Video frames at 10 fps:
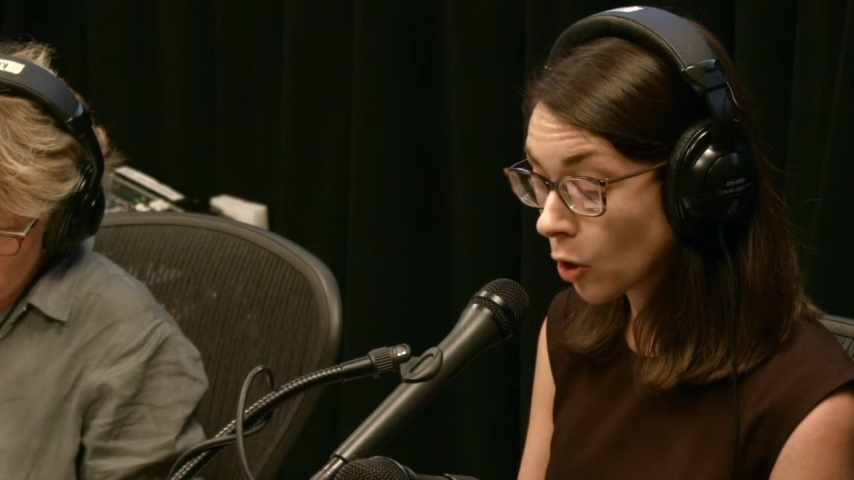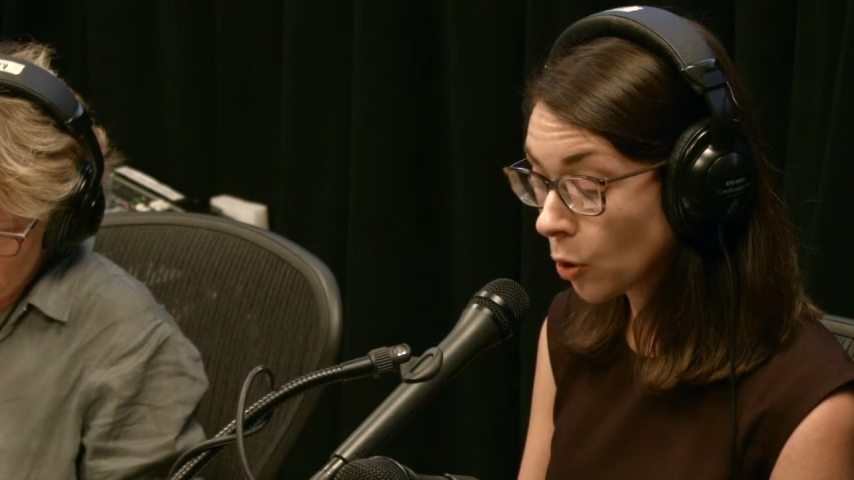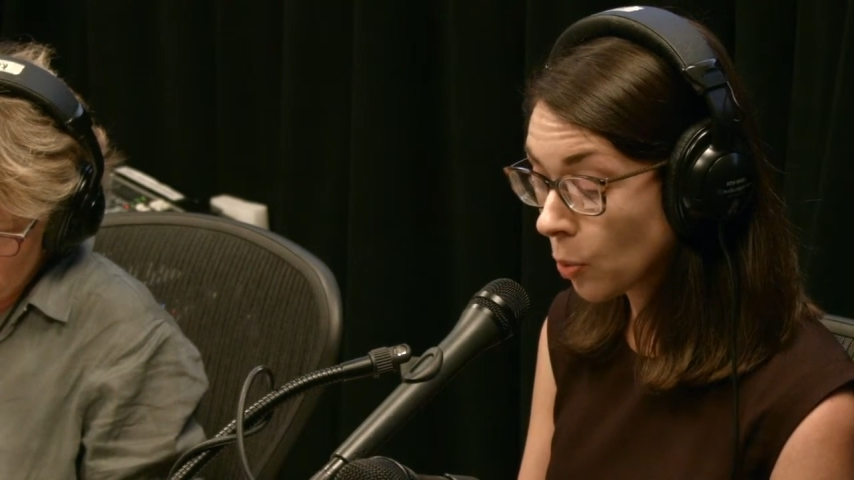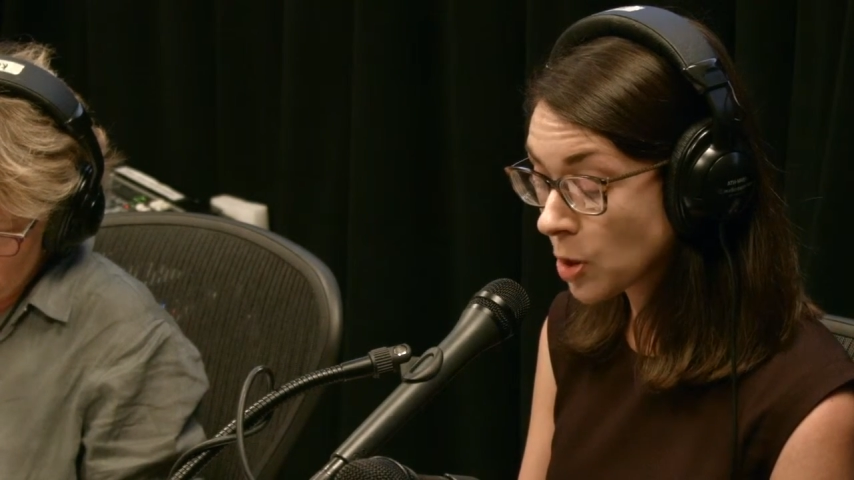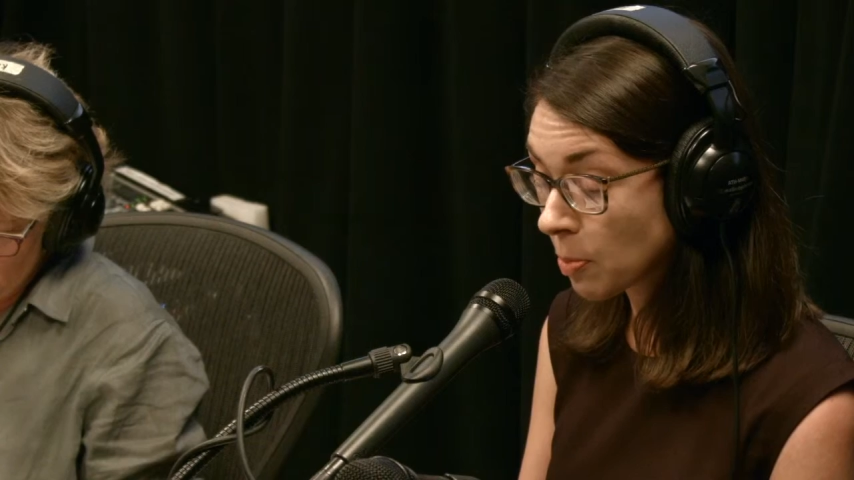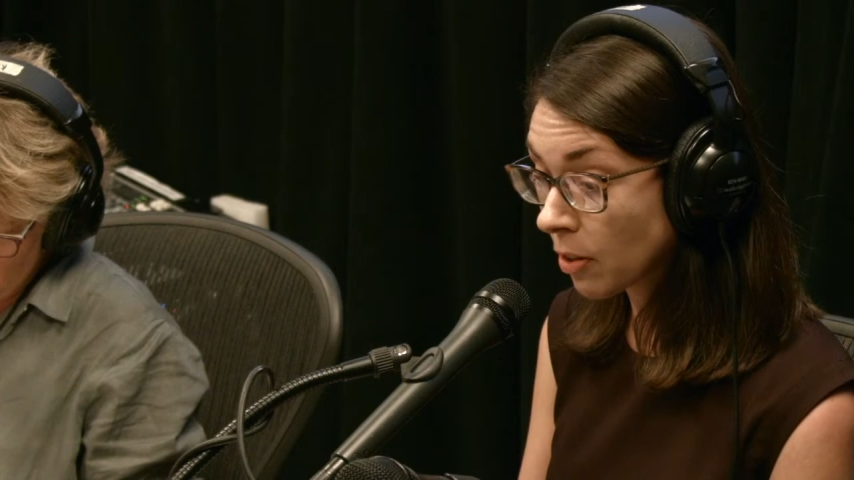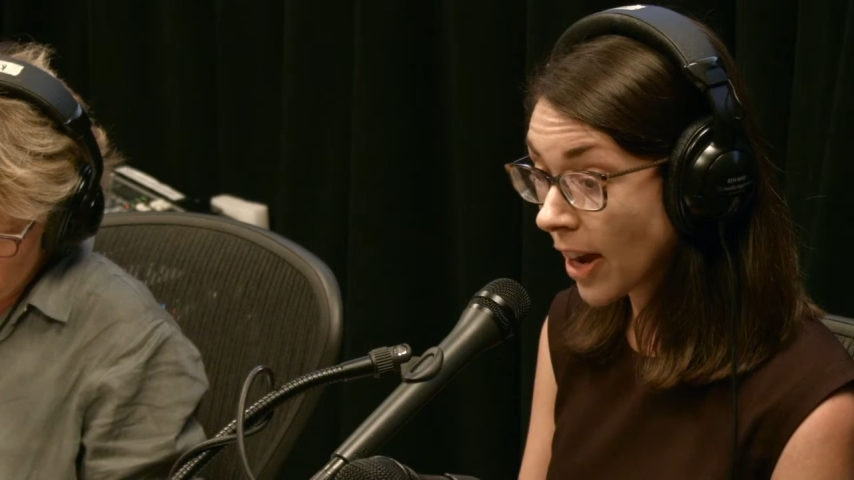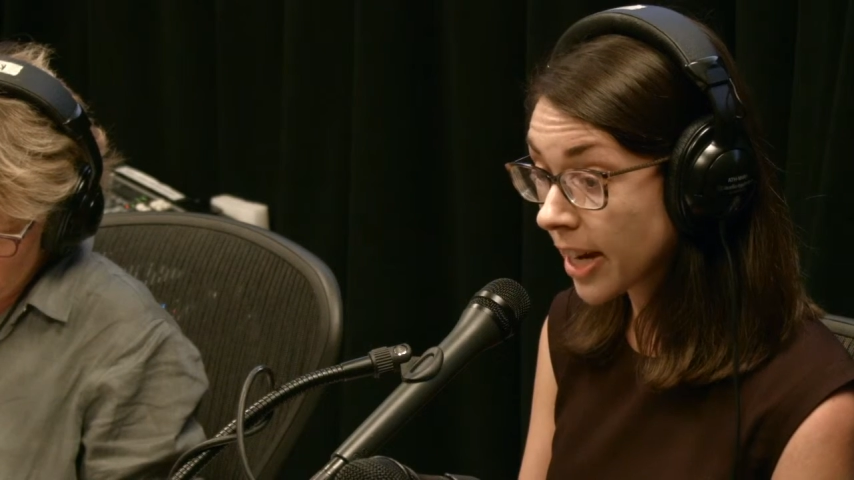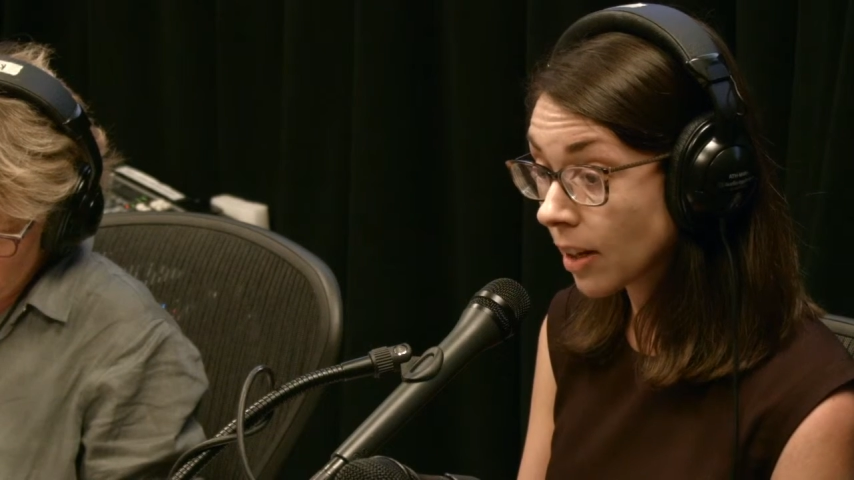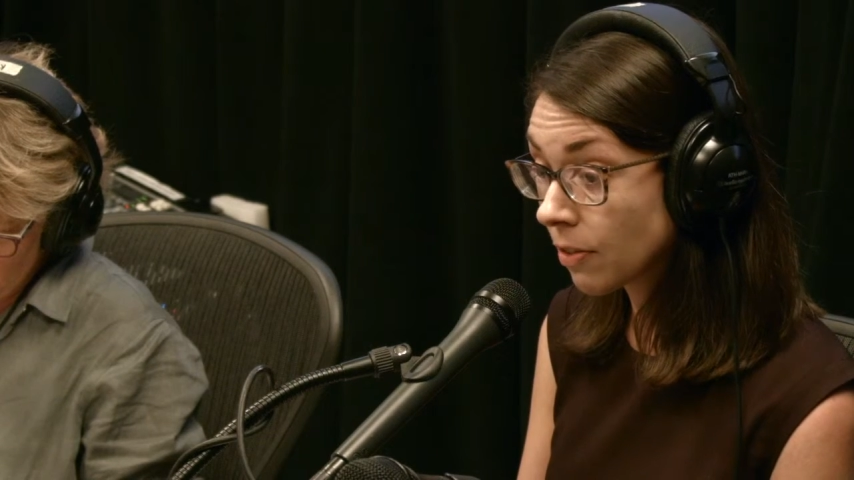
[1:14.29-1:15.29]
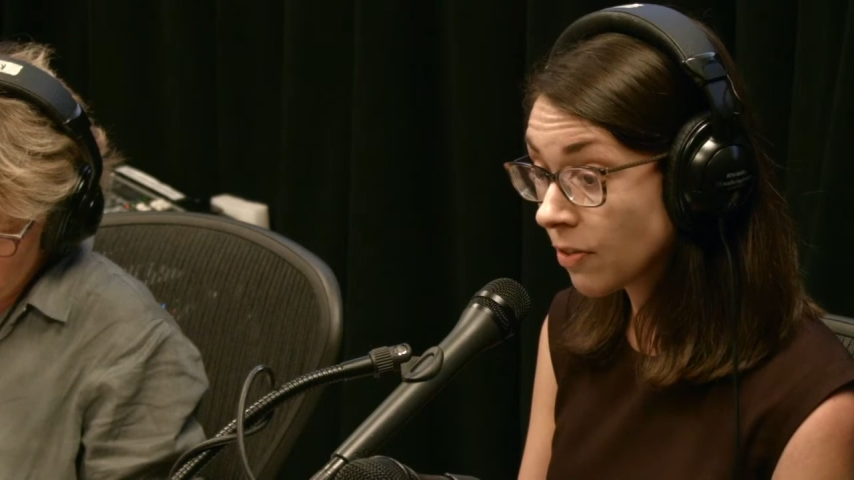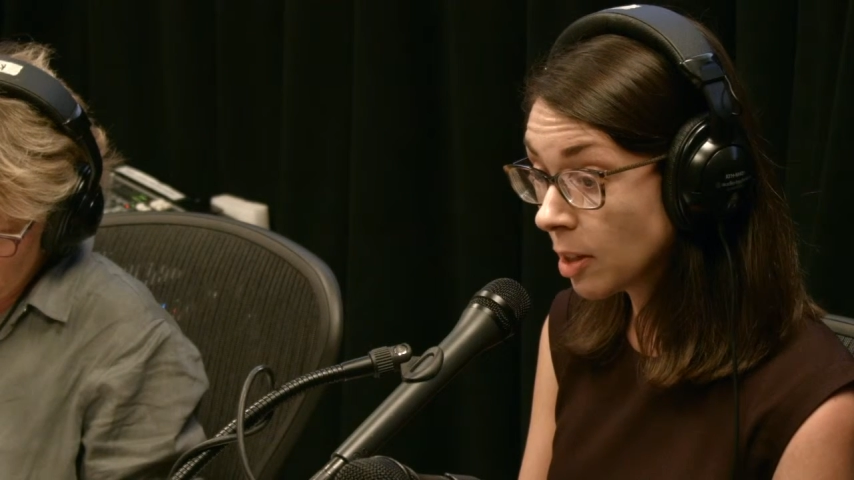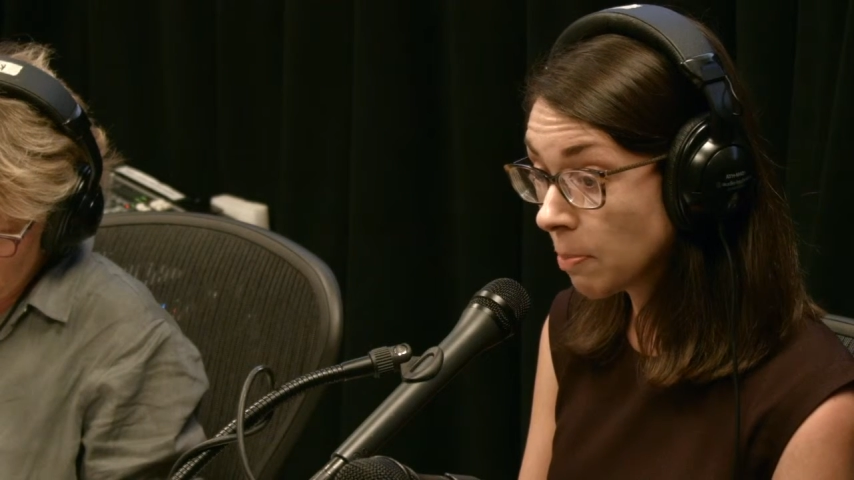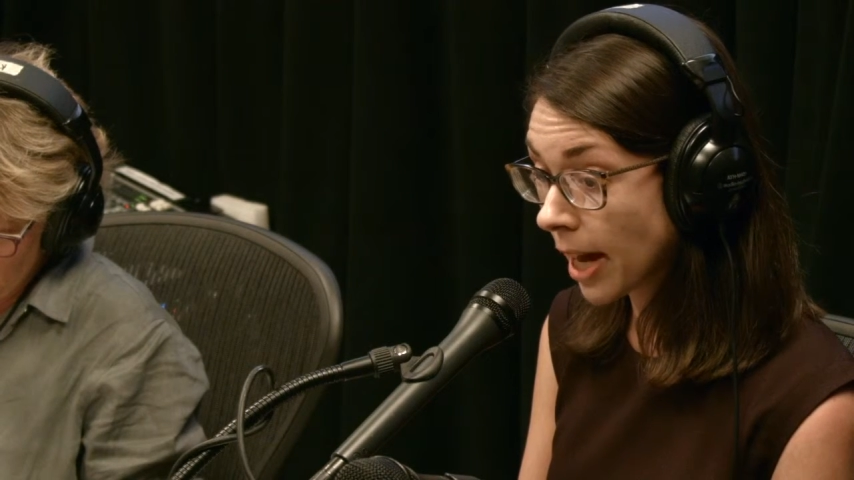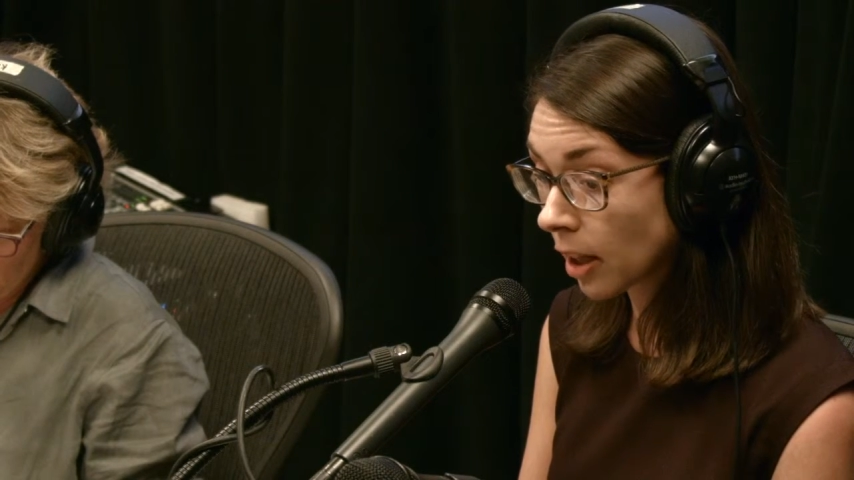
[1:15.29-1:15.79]
who was providing a
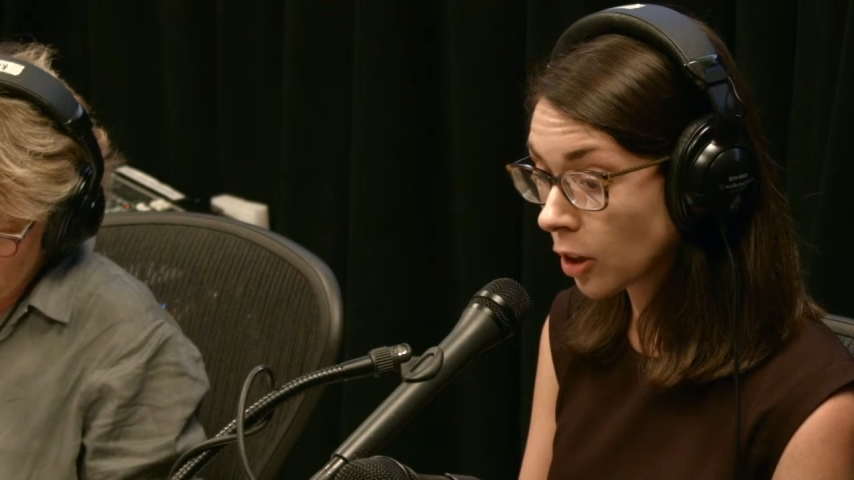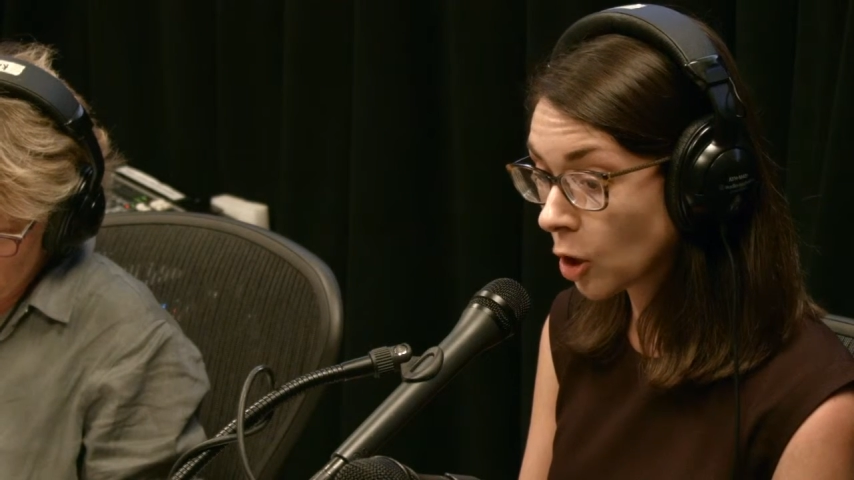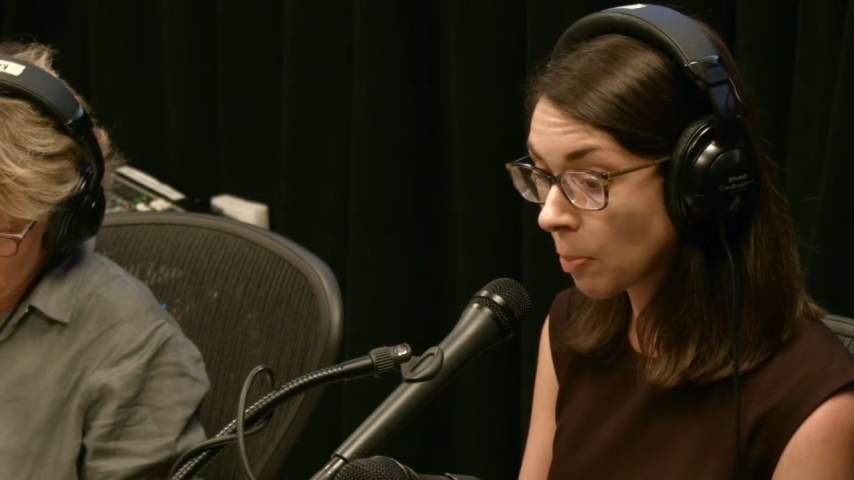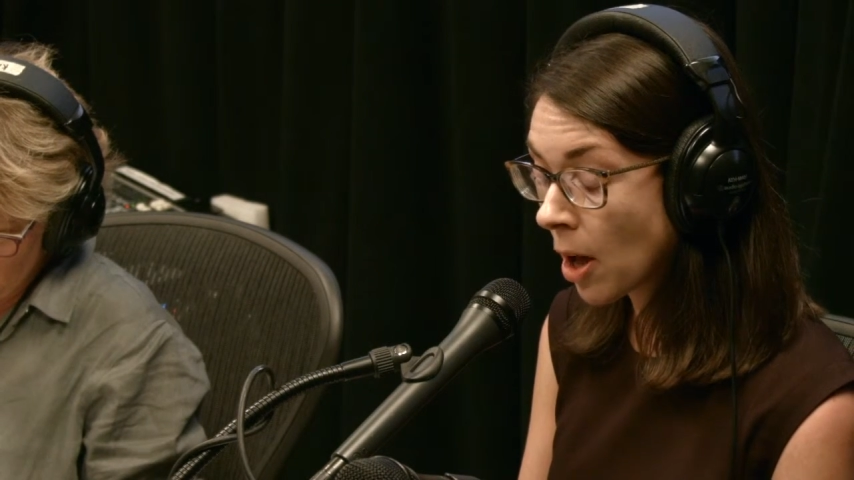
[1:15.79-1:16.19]
feedback loop